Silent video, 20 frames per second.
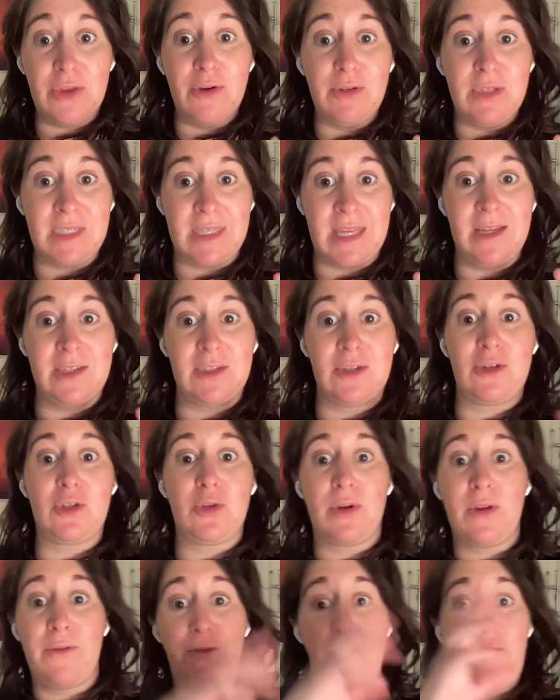Those things are
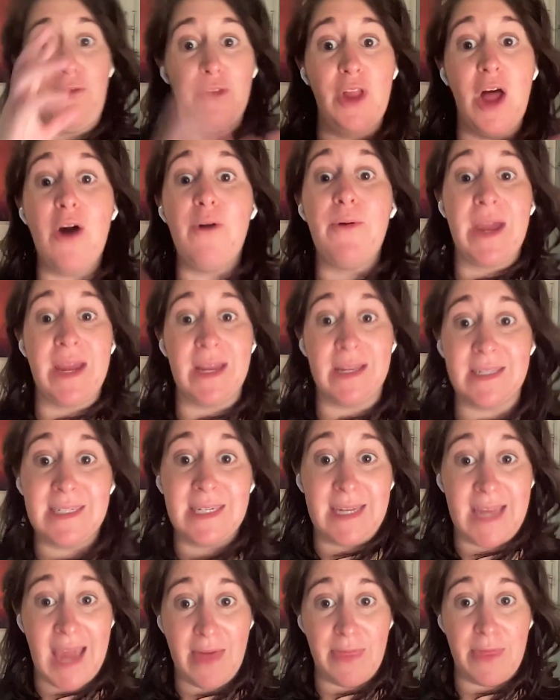sort of flowing
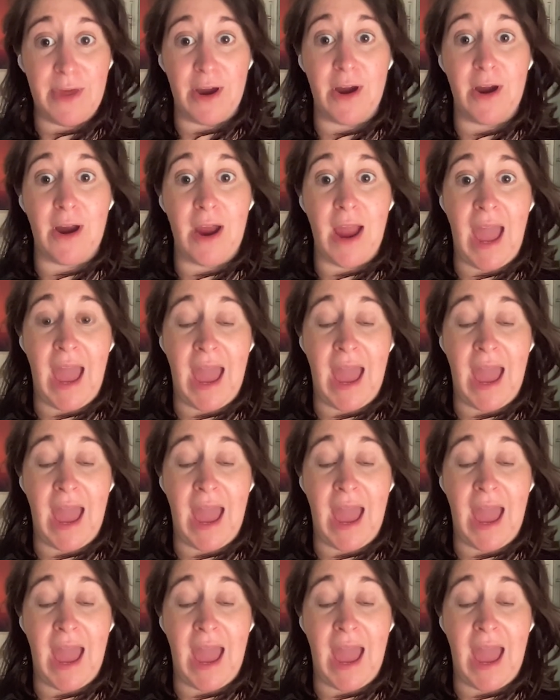together